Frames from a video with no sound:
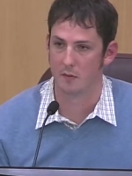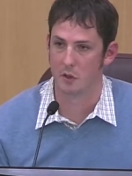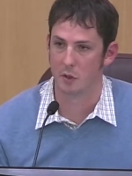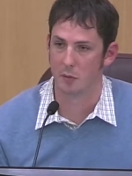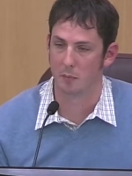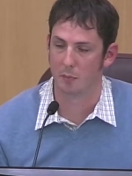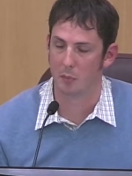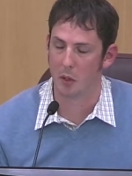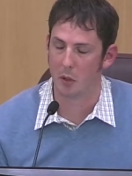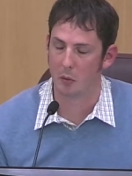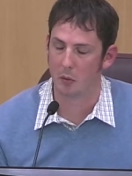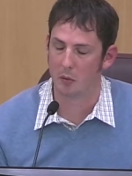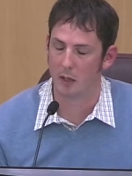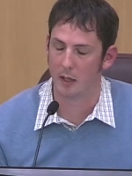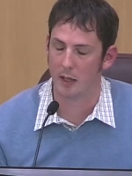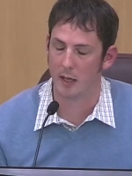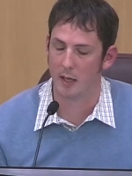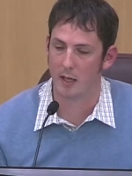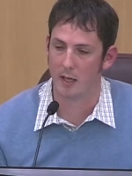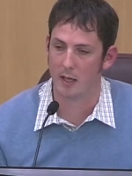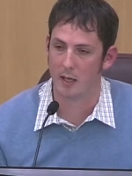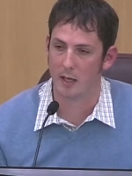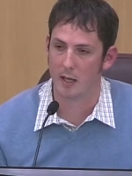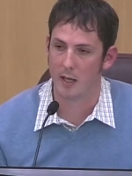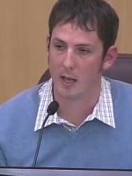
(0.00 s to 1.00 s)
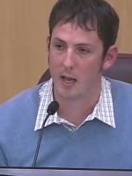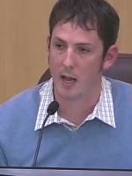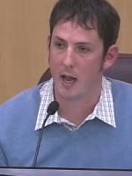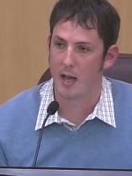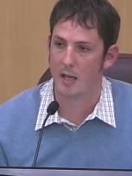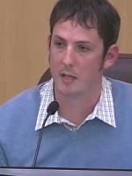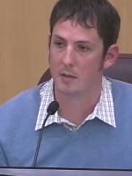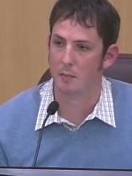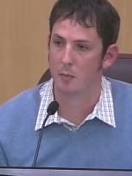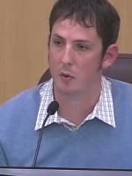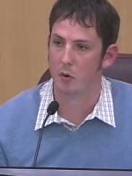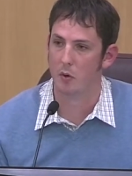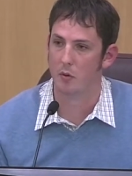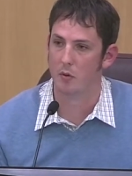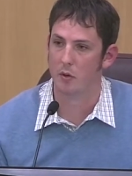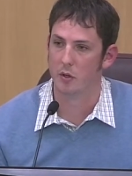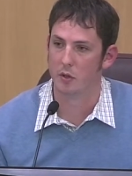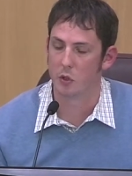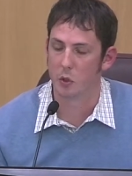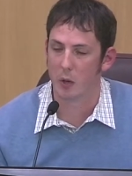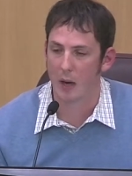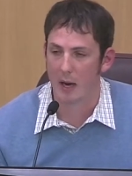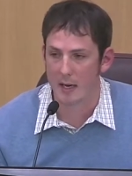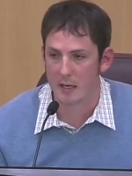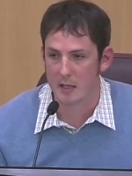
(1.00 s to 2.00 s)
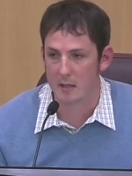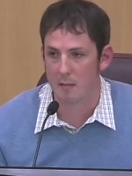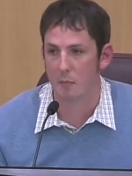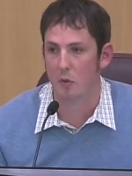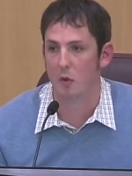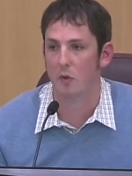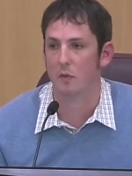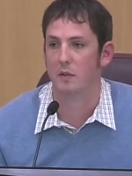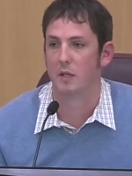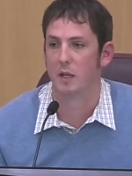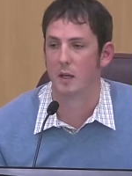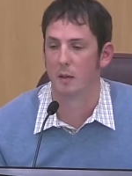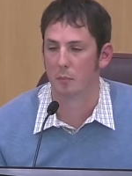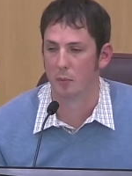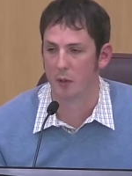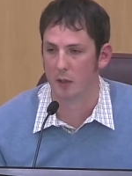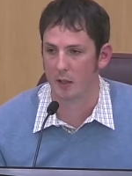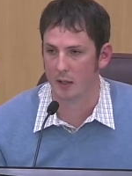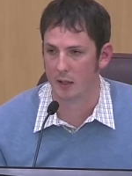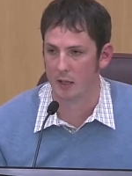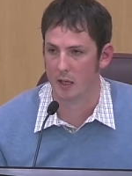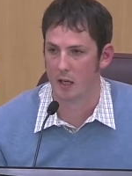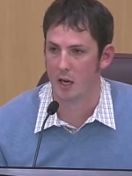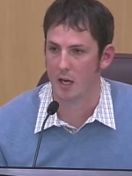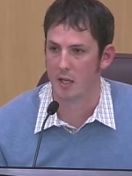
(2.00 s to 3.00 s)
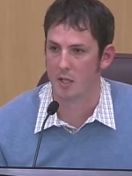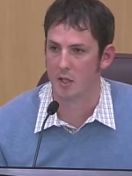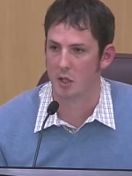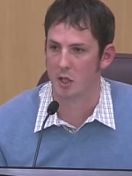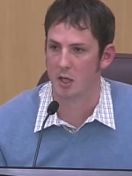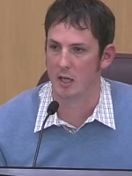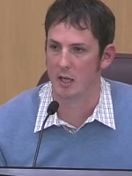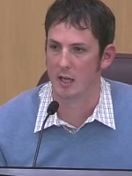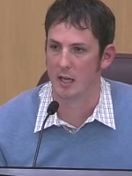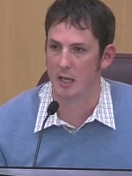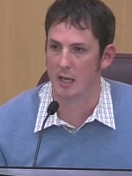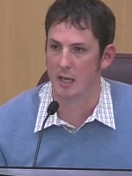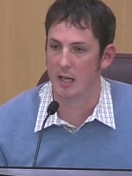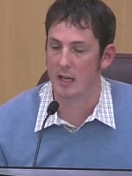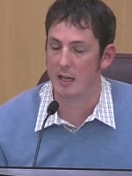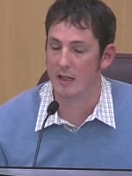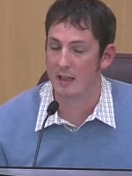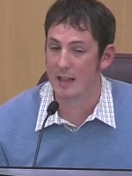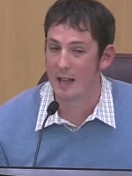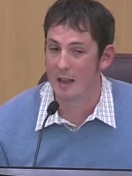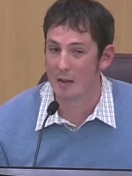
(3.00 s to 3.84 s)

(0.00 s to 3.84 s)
Chipotle has moved, trying to move to completely non-GE.